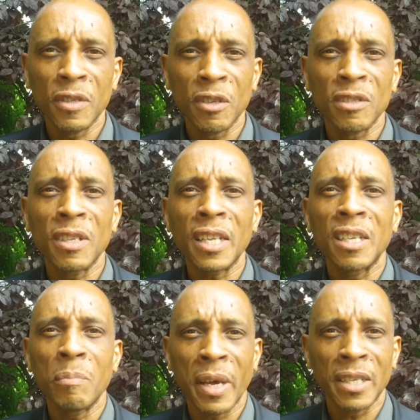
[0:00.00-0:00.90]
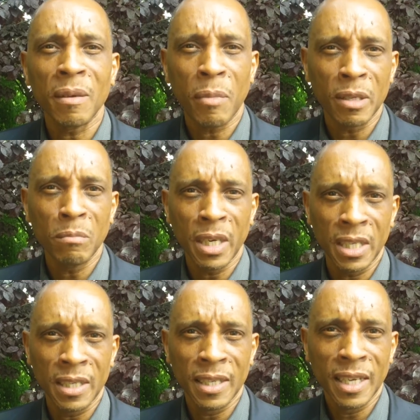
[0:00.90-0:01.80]
does not depend upon
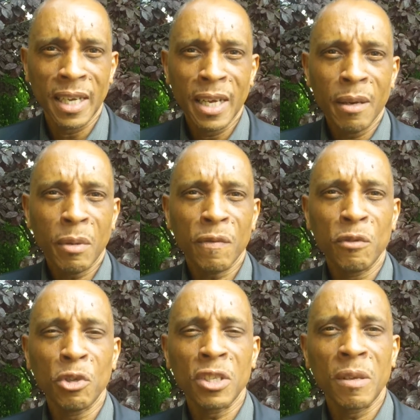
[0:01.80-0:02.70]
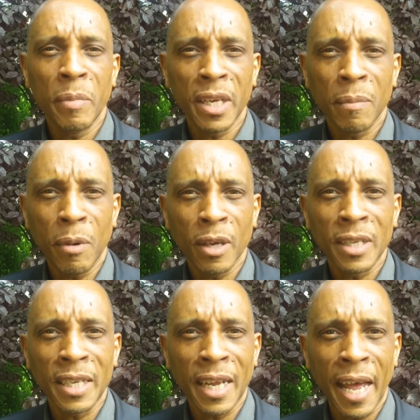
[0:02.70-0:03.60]
money, but futures depend upon
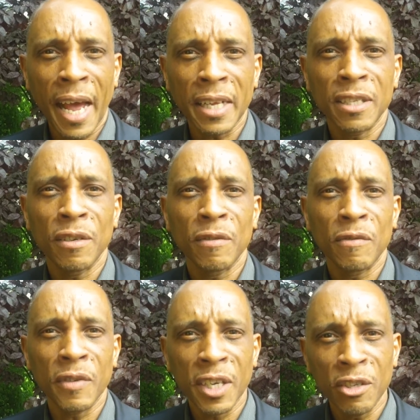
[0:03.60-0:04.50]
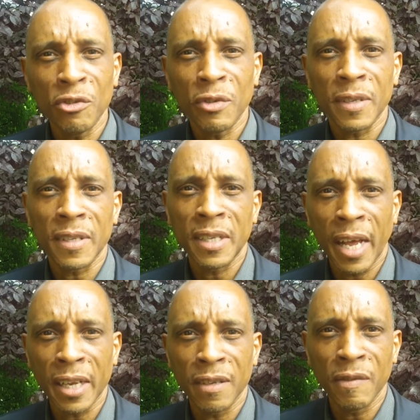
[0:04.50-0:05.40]
an active interest and an
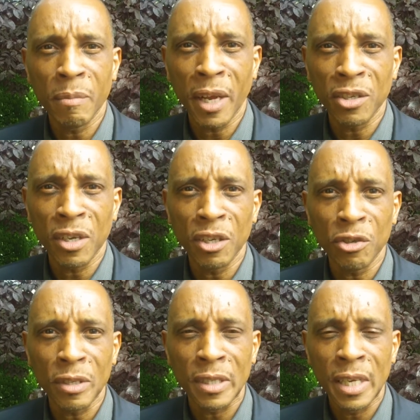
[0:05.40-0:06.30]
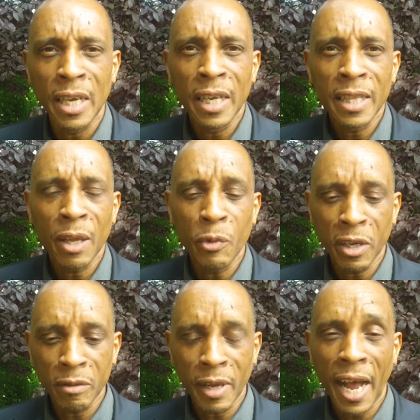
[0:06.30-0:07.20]
active imagination, then we
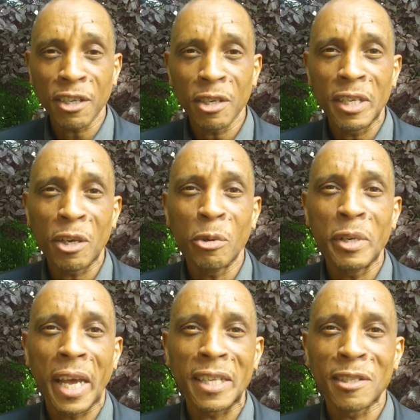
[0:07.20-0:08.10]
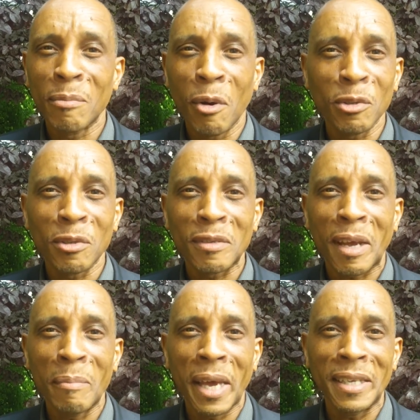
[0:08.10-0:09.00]
can actually create the most
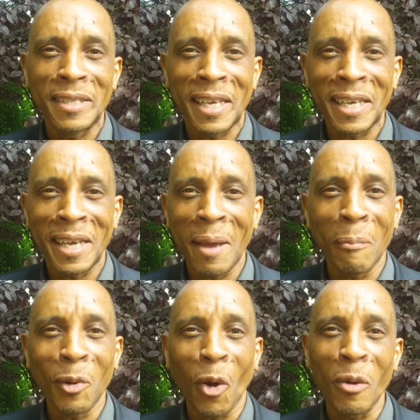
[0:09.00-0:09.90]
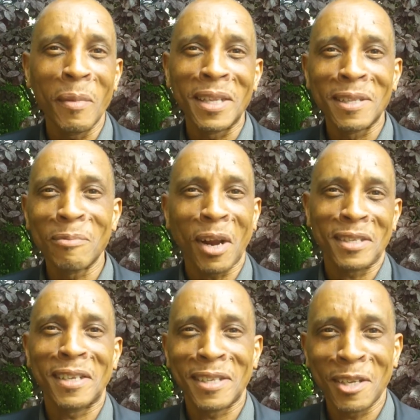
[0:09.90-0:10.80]
amazing employment
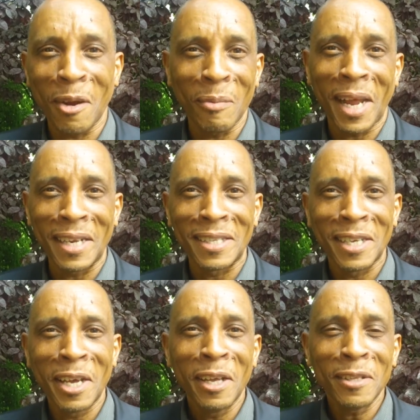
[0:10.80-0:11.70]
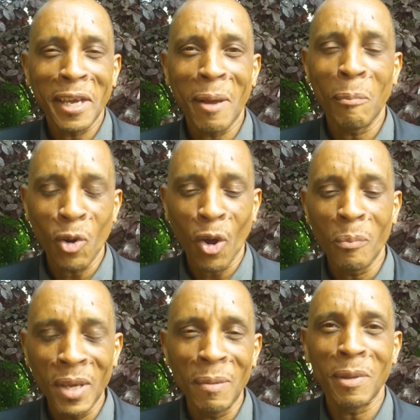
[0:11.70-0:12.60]
process on our planet, to employ
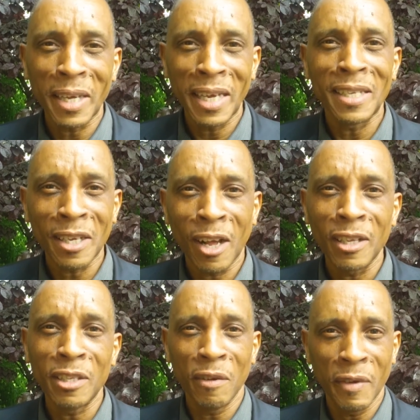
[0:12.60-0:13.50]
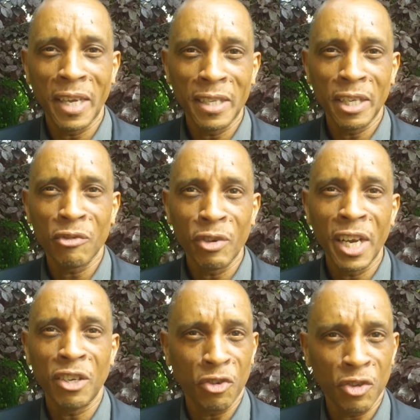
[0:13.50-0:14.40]
people in cultivating
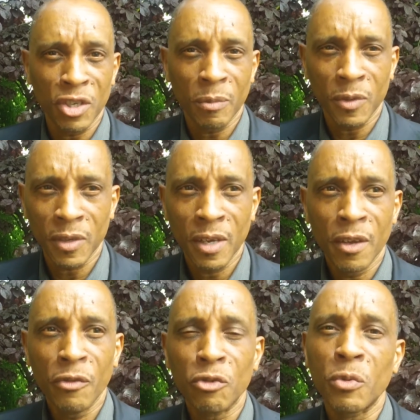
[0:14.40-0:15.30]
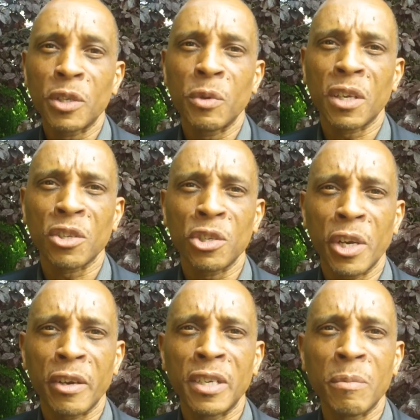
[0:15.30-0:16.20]
relationships through which we can
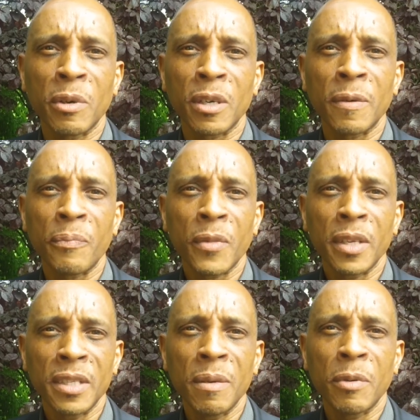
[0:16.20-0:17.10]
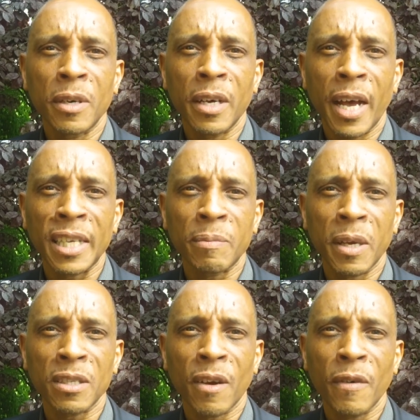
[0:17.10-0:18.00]
share deeper
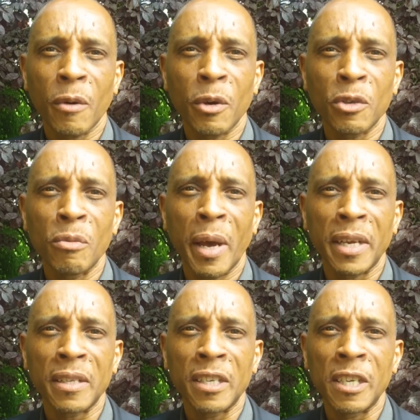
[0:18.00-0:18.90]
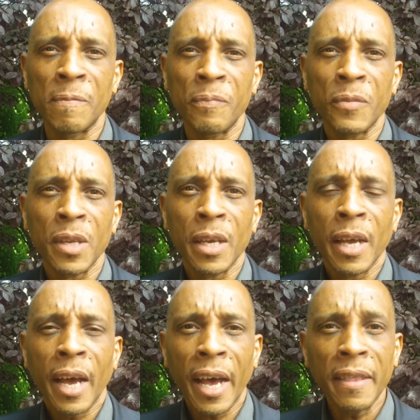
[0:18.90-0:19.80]
aspects of our humanity.
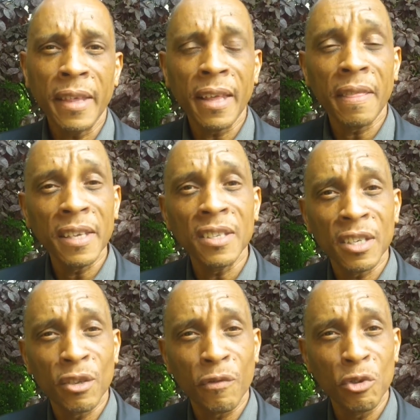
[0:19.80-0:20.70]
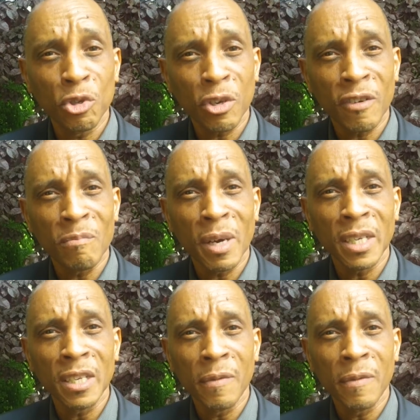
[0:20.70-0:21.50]
I think this is the future of money,